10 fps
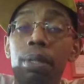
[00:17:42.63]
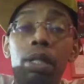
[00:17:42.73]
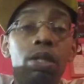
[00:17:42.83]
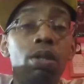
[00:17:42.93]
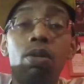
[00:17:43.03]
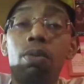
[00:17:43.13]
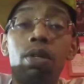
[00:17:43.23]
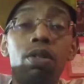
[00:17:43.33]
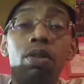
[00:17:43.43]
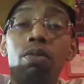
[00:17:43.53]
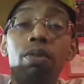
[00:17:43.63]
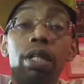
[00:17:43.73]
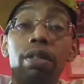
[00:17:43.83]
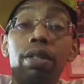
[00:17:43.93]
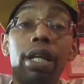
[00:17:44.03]
You don't want no
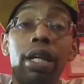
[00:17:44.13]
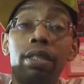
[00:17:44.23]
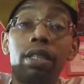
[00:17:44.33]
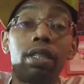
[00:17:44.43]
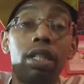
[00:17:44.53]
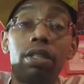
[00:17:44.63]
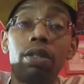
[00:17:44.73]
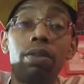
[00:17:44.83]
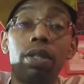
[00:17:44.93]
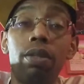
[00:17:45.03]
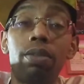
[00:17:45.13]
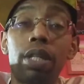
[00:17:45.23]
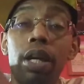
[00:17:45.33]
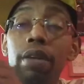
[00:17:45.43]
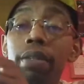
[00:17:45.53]
real gangsters at your door,
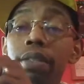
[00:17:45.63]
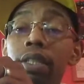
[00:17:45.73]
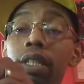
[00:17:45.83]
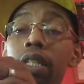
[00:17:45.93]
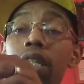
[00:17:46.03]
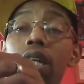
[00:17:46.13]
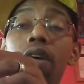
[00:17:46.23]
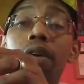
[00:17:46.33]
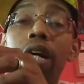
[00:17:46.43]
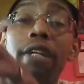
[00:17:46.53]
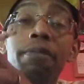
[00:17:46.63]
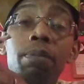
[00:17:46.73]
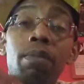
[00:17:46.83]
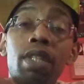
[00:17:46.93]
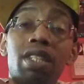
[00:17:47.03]
Tyra. All right.
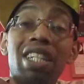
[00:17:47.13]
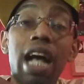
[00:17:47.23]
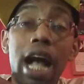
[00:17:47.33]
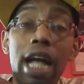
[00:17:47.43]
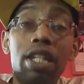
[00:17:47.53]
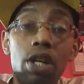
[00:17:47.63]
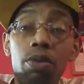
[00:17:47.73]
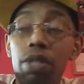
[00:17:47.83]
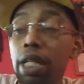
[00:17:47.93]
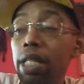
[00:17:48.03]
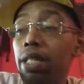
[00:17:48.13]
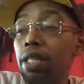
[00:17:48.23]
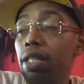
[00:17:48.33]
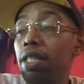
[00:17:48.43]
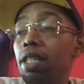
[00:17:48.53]
See, I know this.
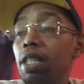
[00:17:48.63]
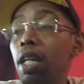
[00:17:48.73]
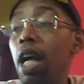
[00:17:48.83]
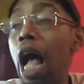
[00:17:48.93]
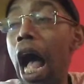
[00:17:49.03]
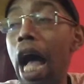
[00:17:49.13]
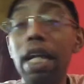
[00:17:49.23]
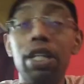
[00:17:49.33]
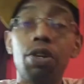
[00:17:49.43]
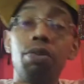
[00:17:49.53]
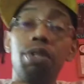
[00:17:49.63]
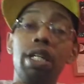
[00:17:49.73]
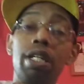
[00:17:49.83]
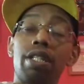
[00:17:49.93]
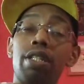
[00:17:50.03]
I know
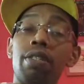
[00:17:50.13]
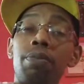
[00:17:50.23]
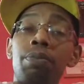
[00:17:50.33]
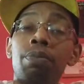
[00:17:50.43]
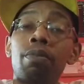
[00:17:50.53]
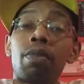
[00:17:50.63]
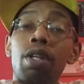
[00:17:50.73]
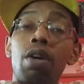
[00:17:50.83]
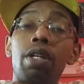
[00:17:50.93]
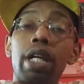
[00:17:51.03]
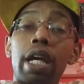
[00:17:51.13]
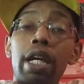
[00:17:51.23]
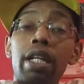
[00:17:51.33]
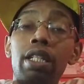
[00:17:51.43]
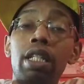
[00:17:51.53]
this.
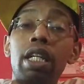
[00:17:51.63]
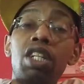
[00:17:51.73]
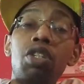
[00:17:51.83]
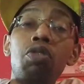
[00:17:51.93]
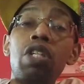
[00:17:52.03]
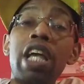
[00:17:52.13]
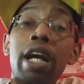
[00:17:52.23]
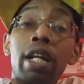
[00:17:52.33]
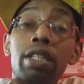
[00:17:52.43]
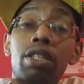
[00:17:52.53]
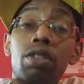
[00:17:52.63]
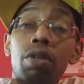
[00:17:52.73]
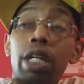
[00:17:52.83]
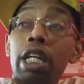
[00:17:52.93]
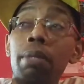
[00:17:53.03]
Okay, nigga, you yell and
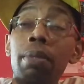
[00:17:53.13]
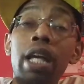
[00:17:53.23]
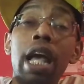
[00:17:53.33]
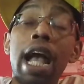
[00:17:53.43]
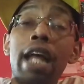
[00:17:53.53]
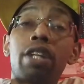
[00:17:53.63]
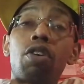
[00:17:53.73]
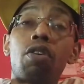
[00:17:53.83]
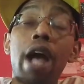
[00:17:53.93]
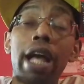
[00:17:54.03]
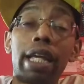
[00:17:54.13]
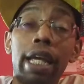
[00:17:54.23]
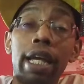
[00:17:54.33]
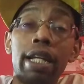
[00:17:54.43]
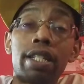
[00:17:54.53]
scream at
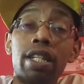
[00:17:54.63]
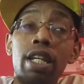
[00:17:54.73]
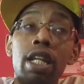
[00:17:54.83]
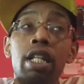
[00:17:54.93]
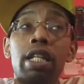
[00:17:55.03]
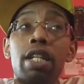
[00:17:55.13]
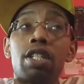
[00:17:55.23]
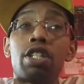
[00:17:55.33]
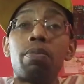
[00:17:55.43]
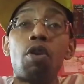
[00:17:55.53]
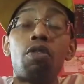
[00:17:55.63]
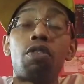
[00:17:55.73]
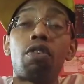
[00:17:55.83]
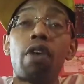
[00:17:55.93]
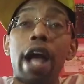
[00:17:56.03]
crackheads that smoke
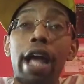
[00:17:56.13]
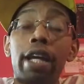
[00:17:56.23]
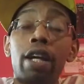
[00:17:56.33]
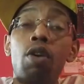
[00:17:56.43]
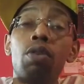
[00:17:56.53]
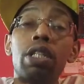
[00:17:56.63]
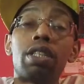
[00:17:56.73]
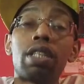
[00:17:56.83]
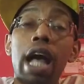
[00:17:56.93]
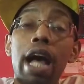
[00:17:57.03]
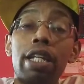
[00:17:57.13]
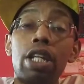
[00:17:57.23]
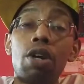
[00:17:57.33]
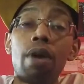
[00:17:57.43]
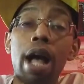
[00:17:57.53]
crack on the side of
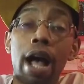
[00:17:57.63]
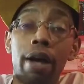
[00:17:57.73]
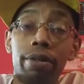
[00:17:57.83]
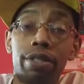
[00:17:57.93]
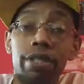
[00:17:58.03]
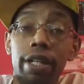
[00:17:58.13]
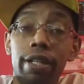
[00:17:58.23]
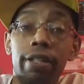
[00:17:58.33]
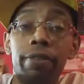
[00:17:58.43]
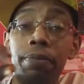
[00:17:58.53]
your house, nigga,